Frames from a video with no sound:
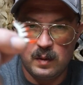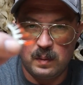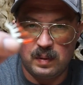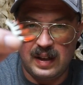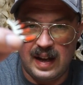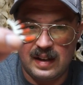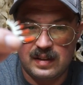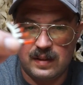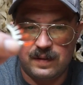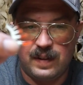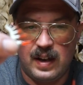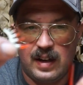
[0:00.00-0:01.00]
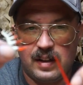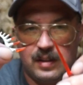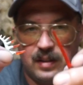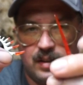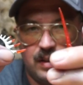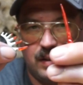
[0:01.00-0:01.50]
blast
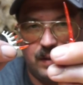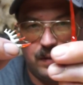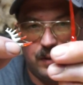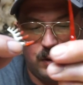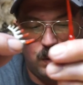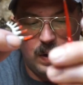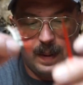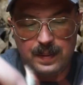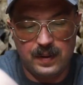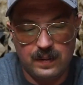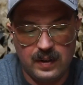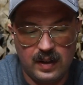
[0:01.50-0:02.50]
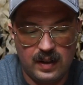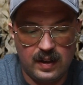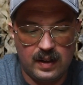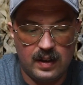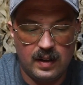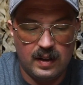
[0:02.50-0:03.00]
effects for the
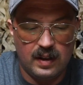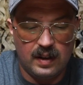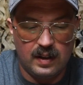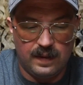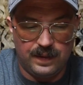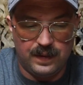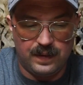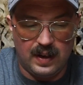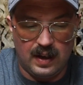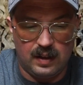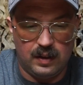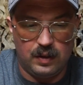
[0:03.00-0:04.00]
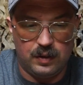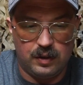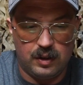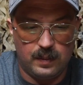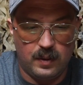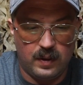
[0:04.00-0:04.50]
weaponry. We've got a little
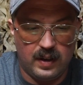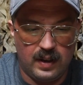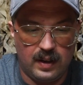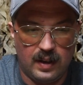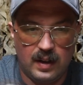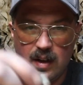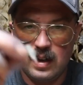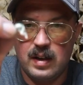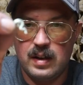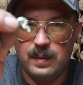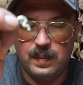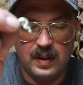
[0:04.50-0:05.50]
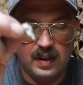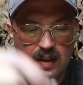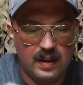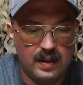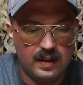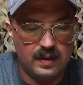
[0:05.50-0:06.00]
smoking gun
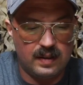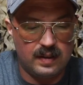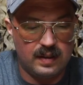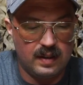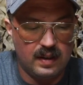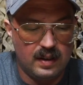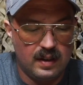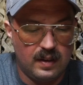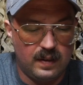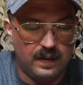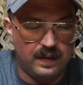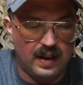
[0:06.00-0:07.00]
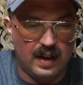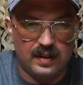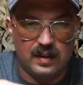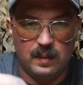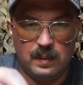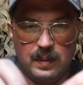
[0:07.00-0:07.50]
piece. We've got
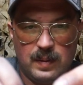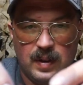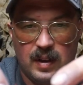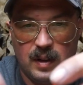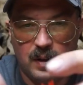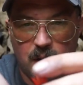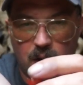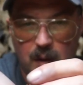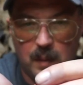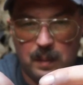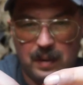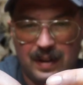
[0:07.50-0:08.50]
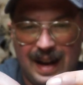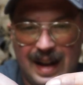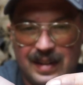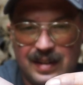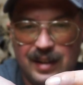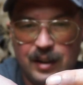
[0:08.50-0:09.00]
some, call them
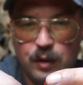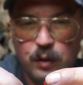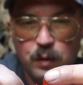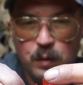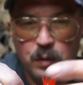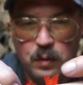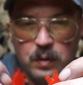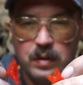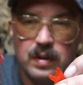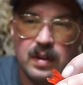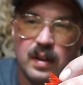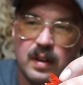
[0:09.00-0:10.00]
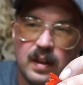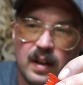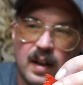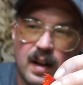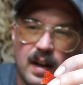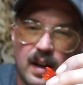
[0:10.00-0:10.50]
blasty-doos.
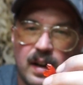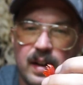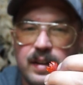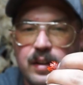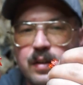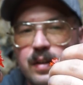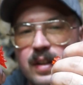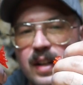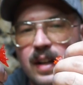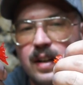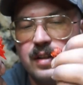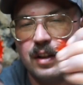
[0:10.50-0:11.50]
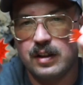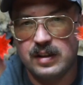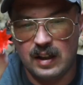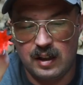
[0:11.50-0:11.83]
And these are neat because it looks like